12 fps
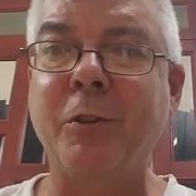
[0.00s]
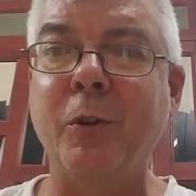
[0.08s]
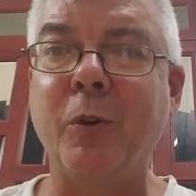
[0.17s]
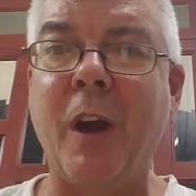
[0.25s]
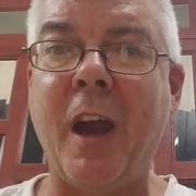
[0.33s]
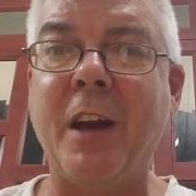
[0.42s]

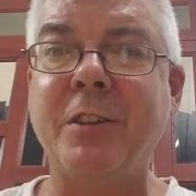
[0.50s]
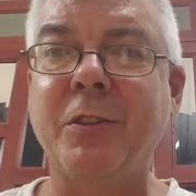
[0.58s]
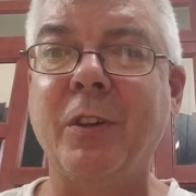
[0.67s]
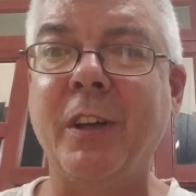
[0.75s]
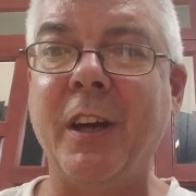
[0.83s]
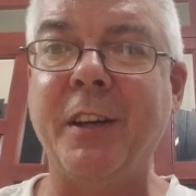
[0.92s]
to
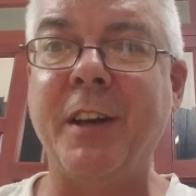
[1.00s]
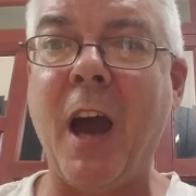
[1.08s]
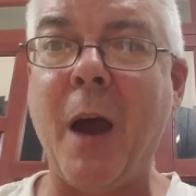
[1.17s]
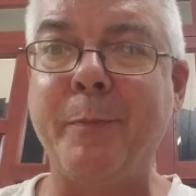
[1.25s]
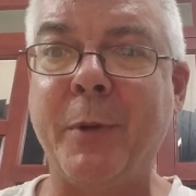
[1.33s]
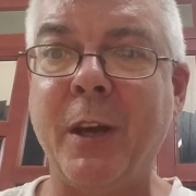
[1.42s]
actually
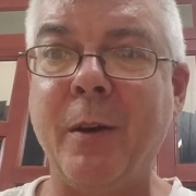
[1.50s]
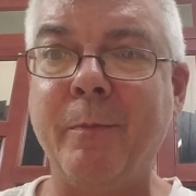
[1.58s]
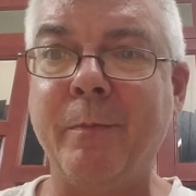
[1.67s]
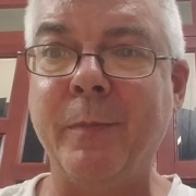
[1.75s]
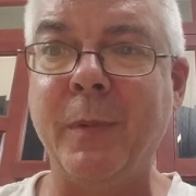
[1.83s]
adopt him,